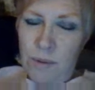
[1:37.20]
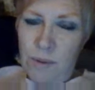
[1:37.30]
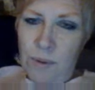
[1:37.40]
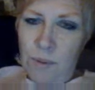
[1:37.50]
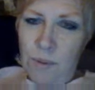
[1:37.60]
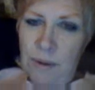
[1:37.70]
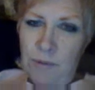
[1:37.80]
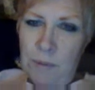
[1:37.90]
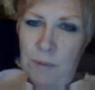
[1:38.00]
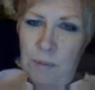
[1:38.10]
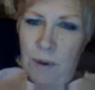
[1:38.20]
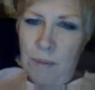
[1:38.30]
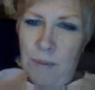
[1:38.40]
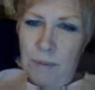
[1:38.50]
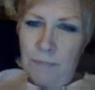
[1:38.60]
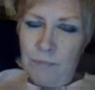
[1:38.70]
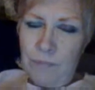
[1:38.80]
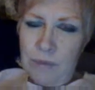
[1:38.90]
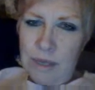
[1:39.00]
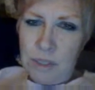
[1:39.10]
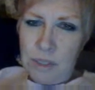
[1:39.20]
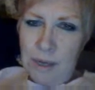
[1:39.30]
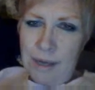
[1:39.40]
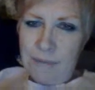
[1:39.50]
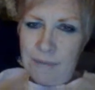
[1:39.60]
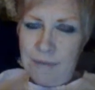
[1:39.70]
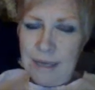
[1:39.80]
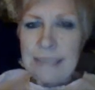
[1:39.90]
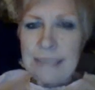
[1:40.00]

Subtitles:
away from a problem without trying to fight.